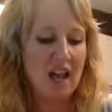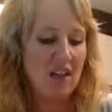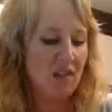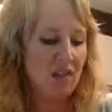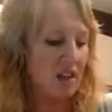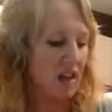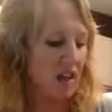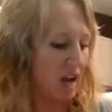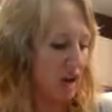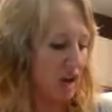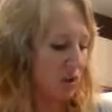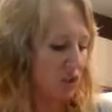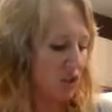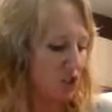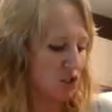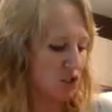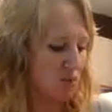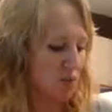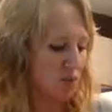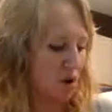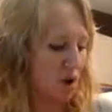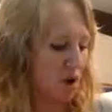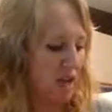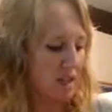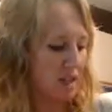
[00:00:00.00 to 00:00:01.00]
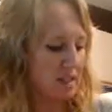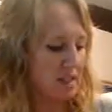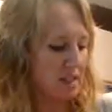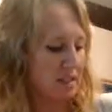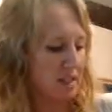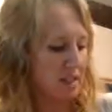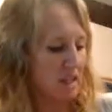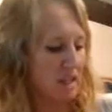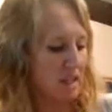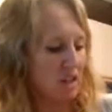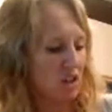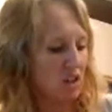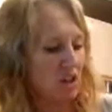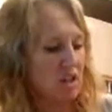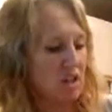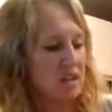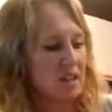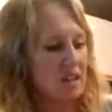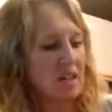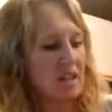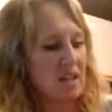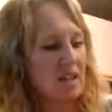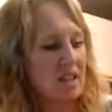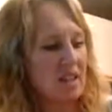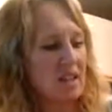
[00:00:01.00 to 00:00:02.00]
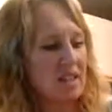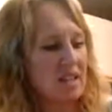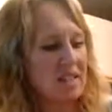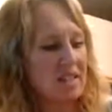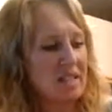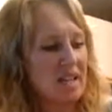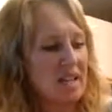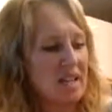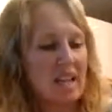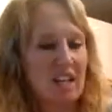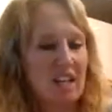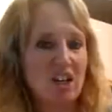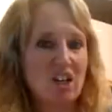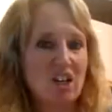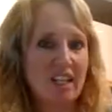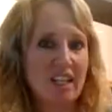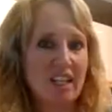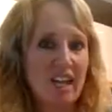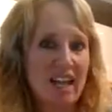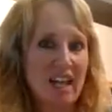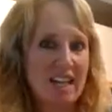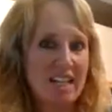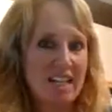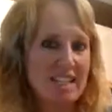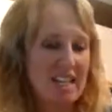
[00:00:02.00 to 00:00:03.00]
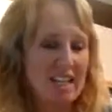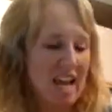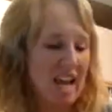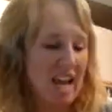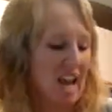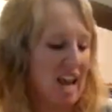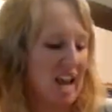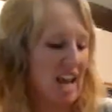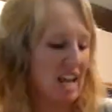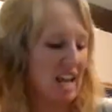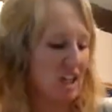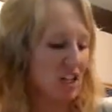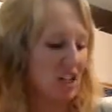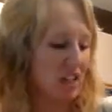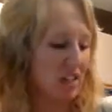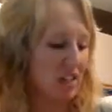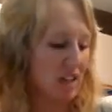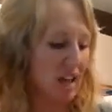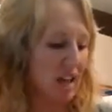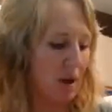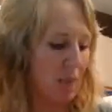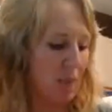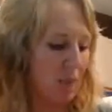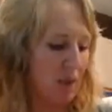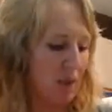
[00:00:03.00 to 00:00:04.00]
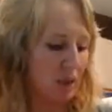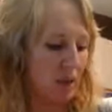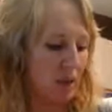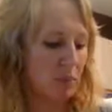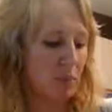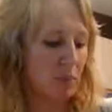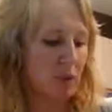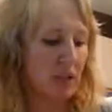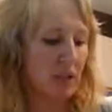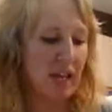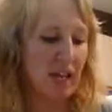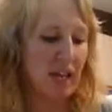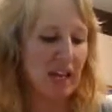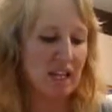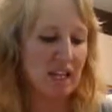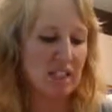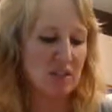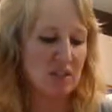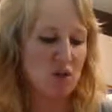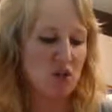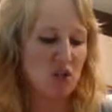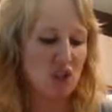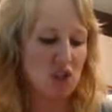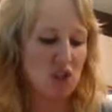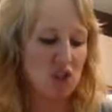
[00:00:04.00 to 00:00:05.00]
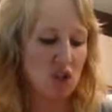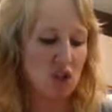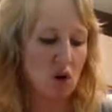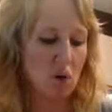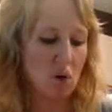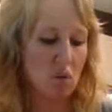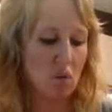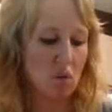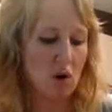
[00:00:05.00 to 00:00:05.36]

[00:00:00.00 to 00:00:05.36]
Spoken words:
the Irish moss, it looks like this and it could get tangled up in the blades, which you don't